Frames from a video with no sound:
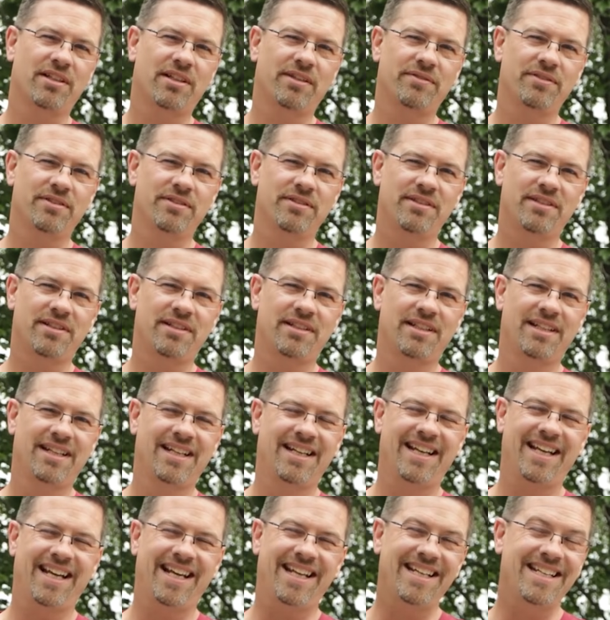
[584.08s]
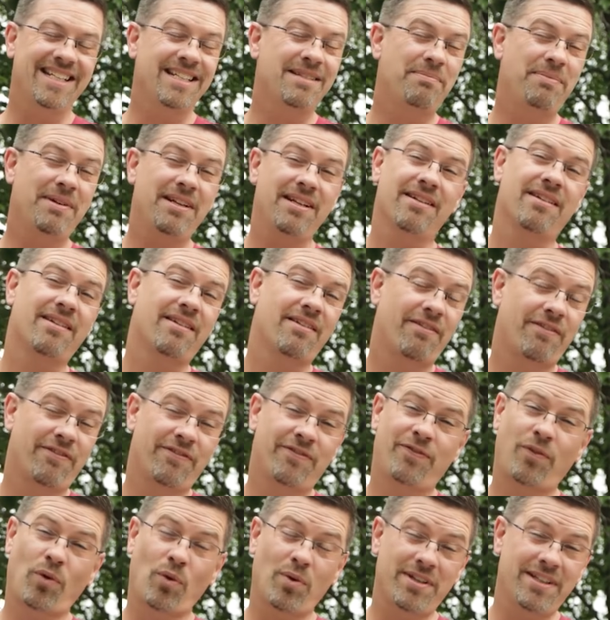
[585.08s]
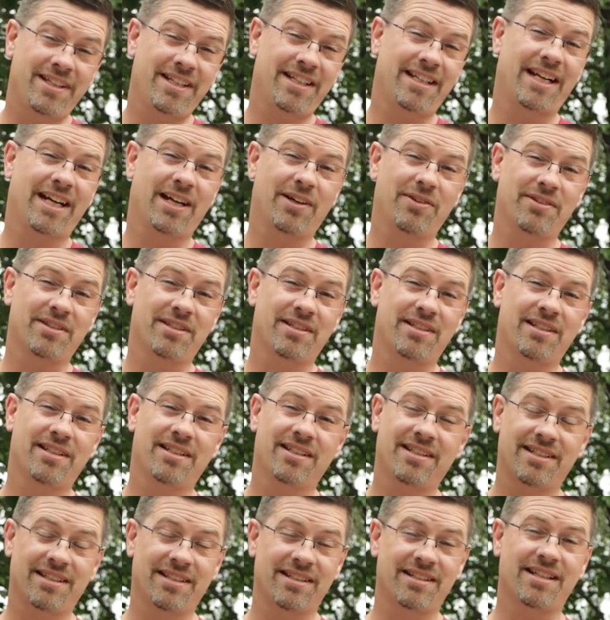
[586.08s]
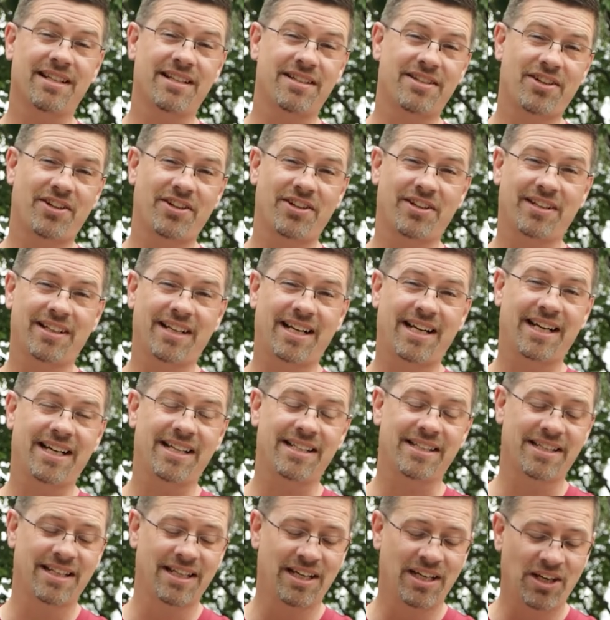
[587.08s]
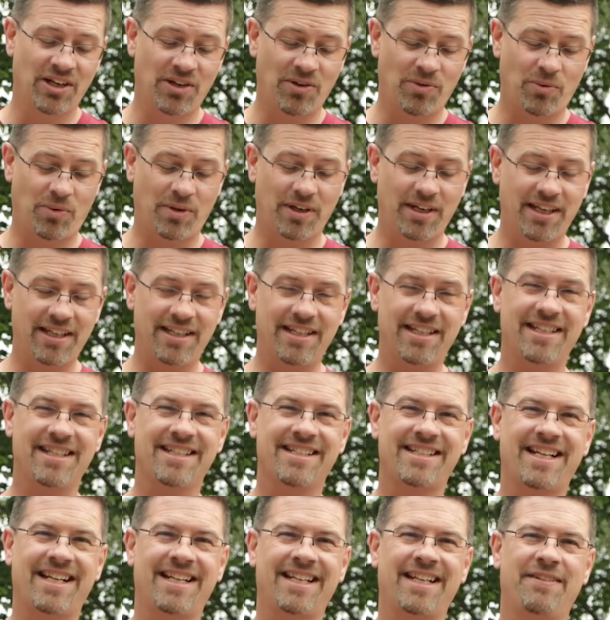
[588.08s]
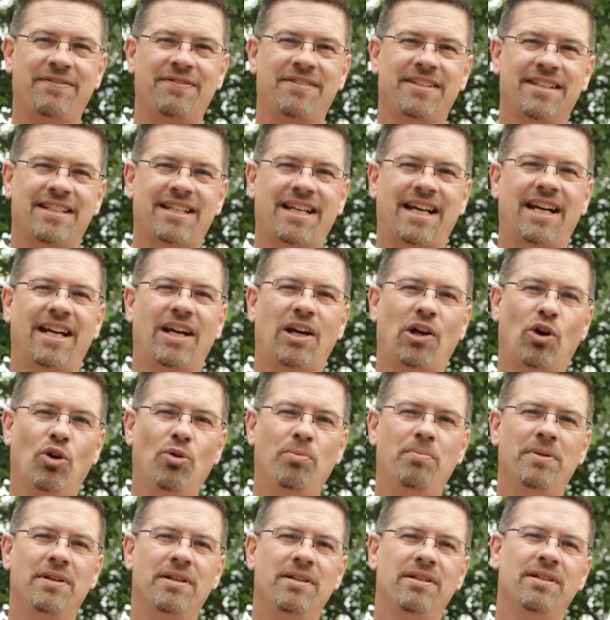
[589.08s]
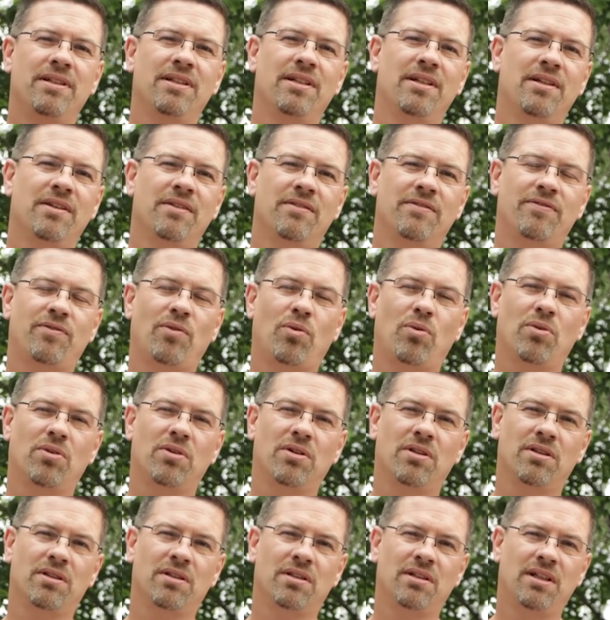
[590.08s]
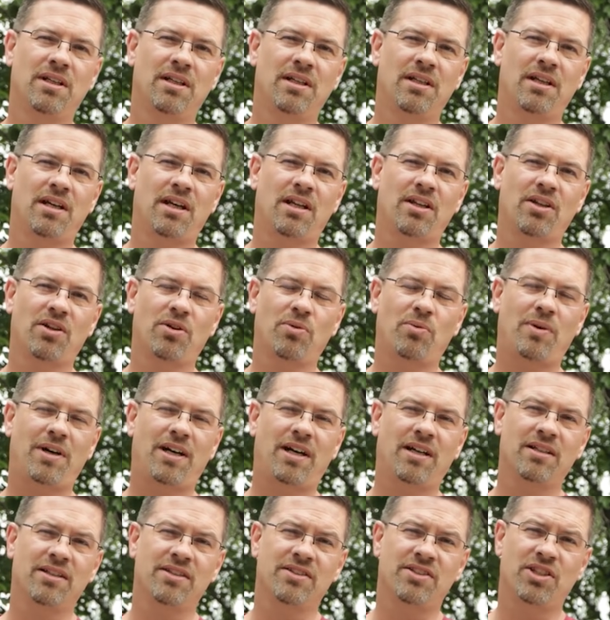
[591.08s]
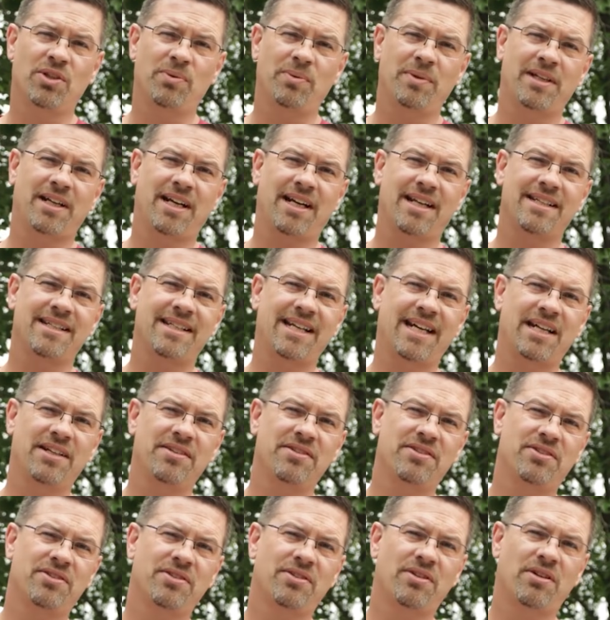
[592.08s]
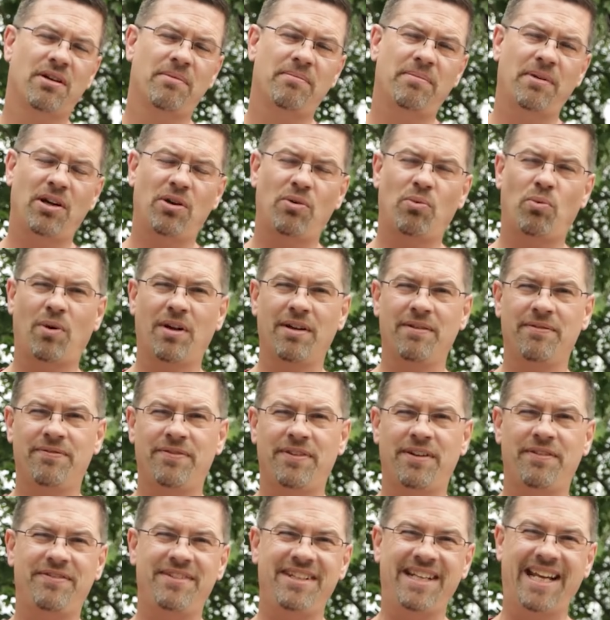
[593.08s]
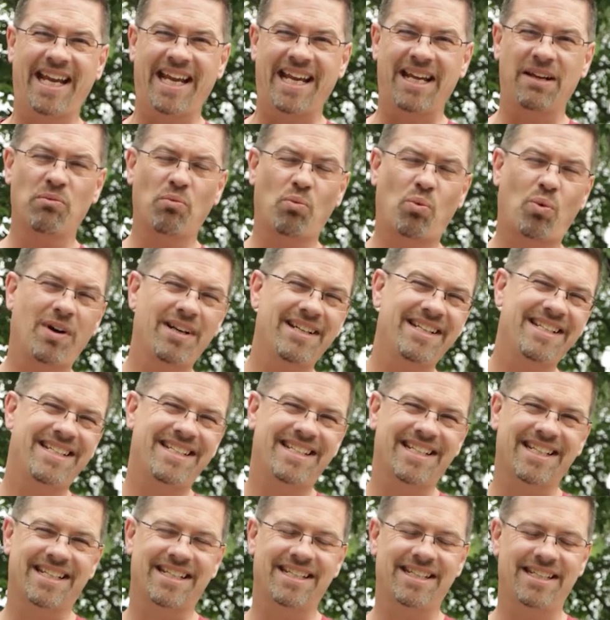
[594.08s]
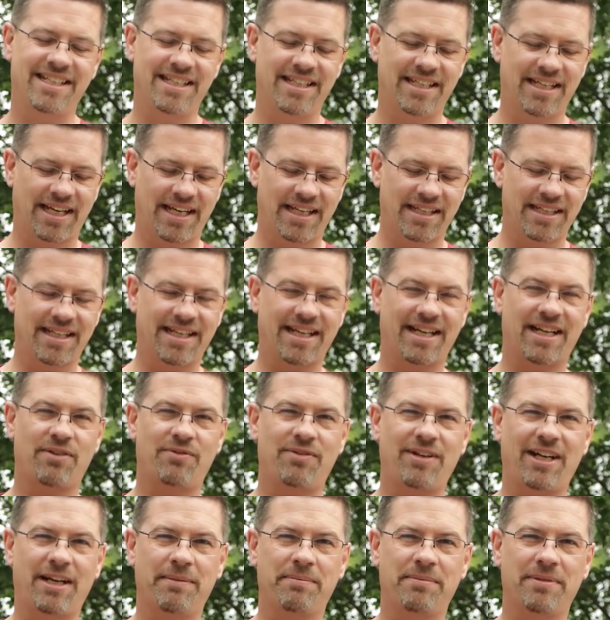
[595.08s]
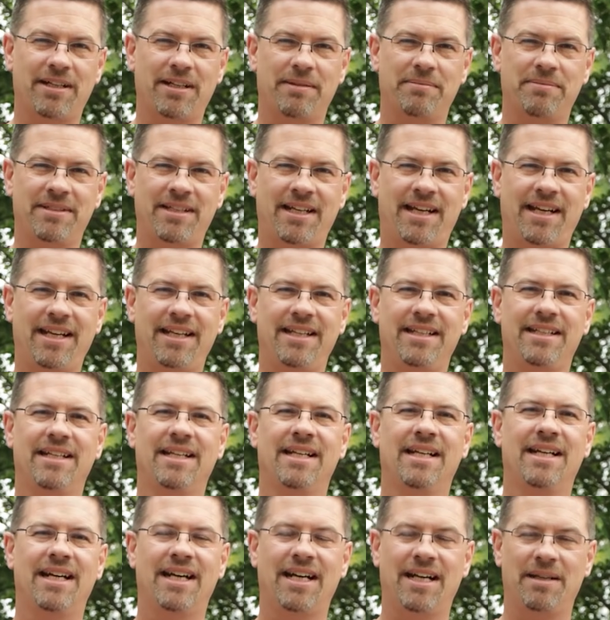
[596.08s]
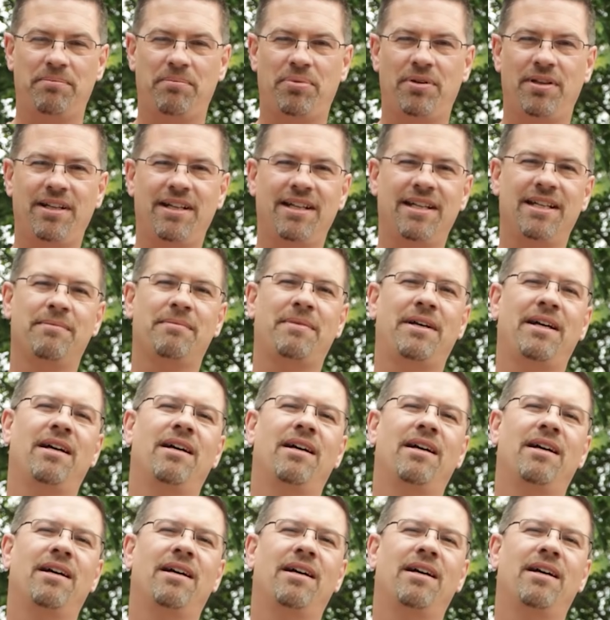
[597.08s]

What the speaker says: lovers. It has been 14 hours since I saw you last. What I did is I left this guy open for a little while until we got down to about 158, 160, and then I wrapped it up tight. I put it in my